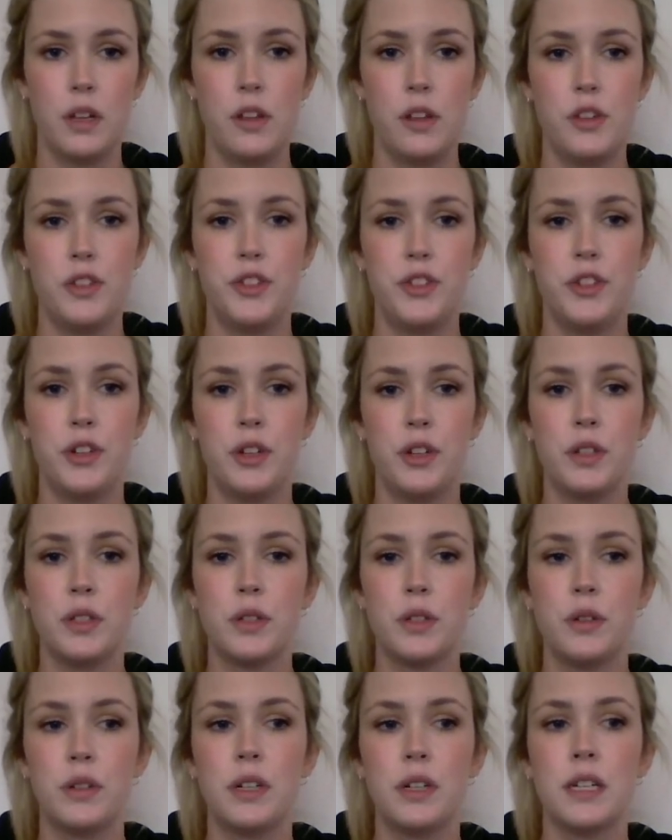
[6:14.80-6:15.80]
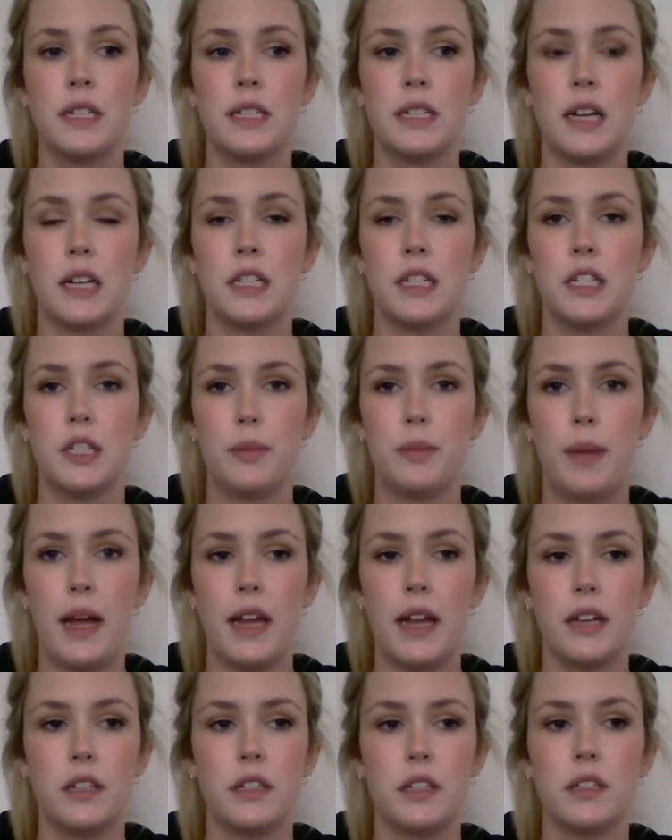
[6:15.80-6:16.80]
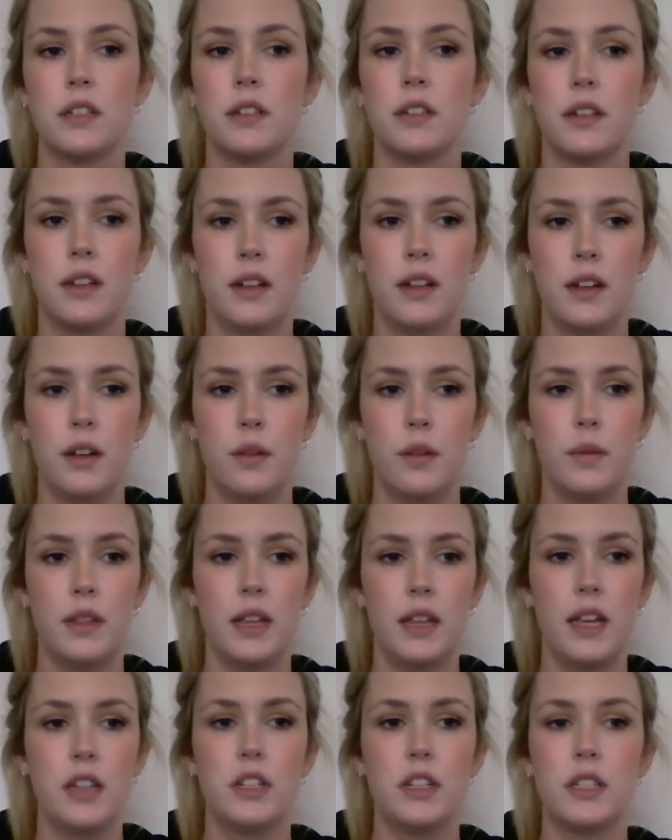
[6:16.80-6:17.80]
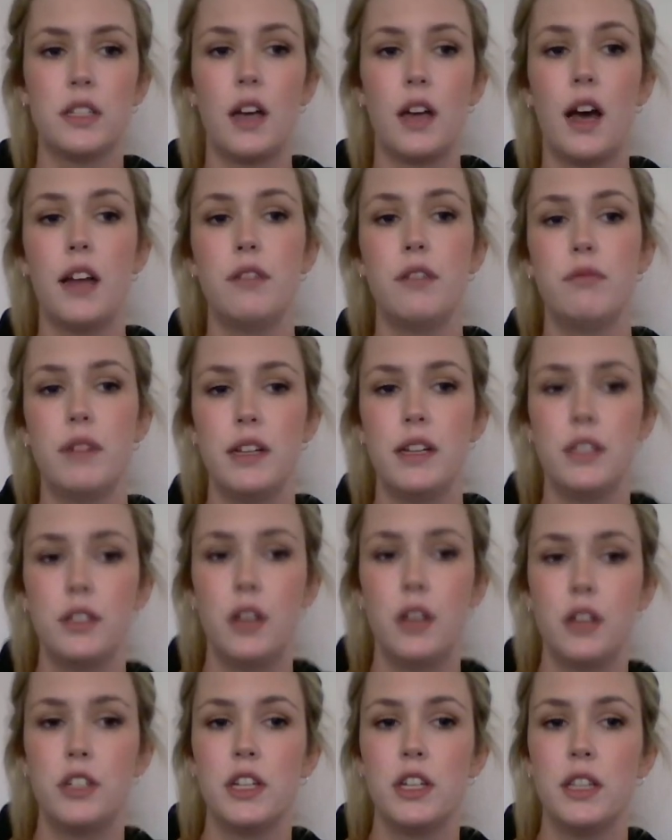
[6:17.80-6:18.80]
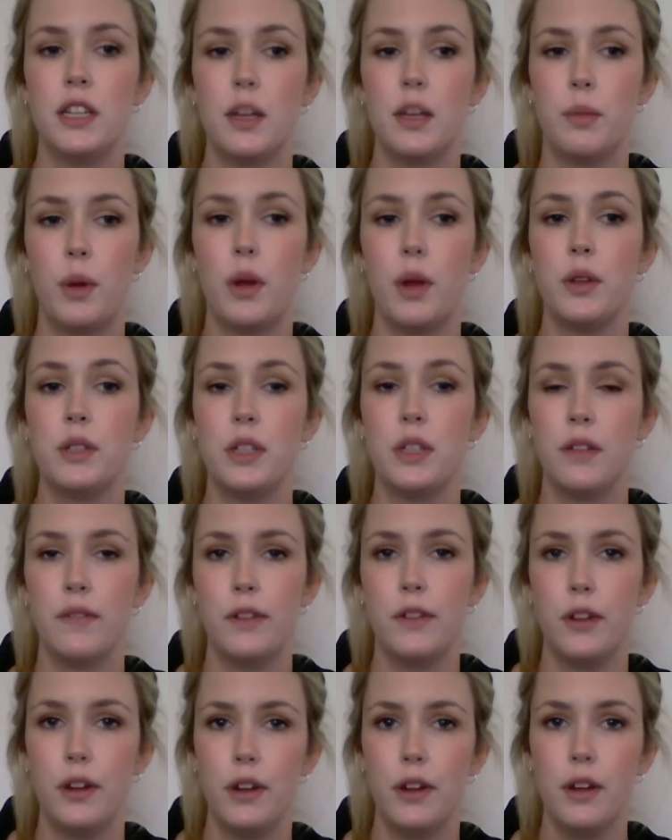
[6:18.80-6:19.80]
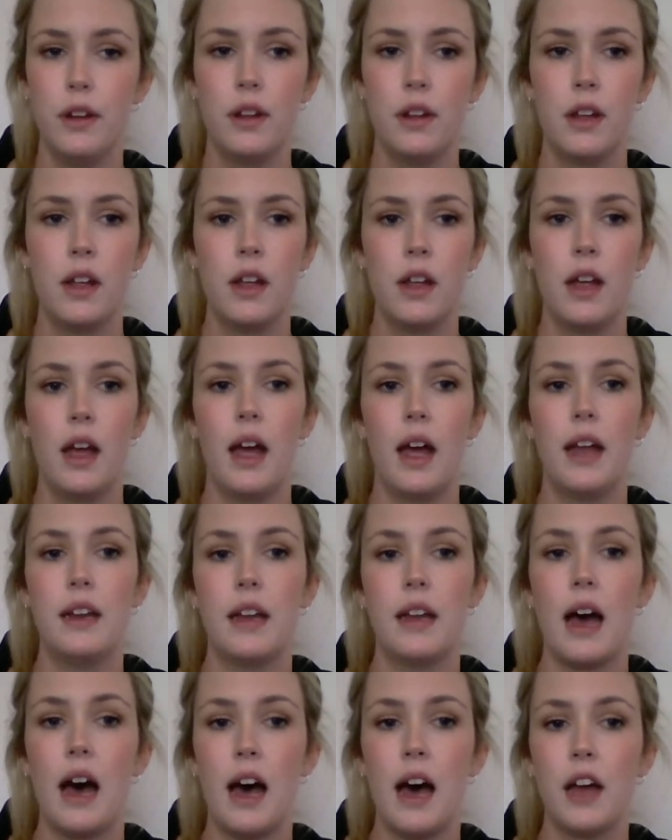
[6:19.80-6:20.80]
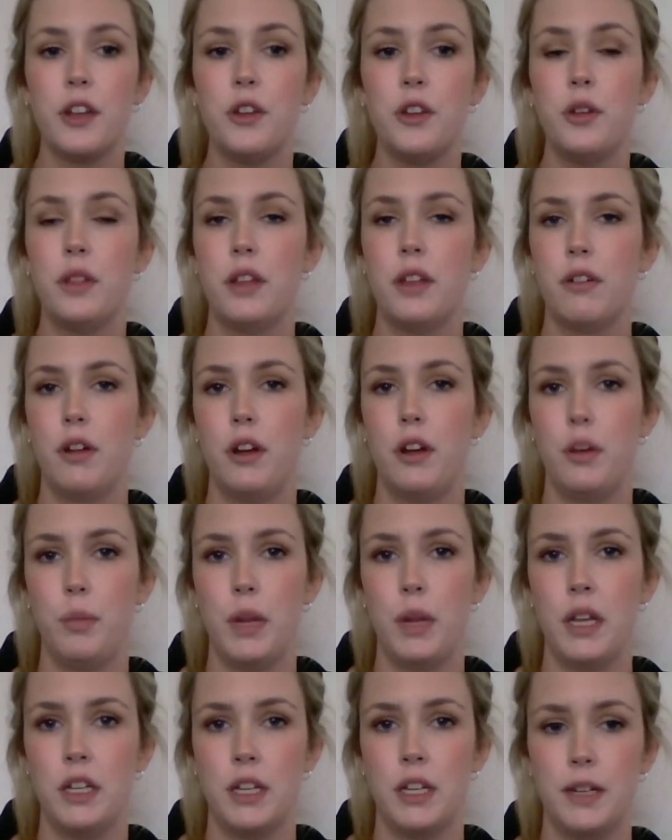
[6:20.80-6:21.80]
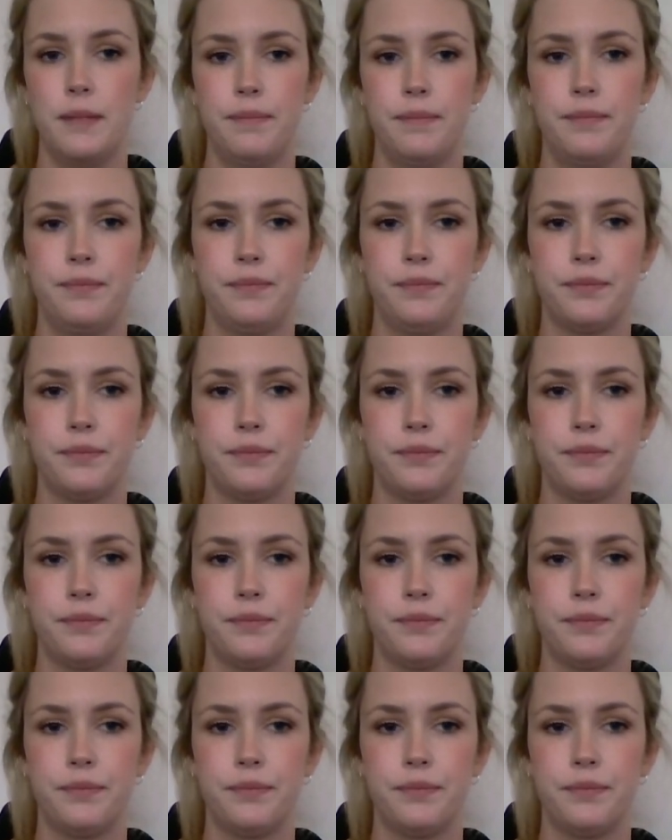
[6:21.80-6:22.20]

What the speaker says: Students could conduct a debate, with each side researching the opposing view and argue their own opinion.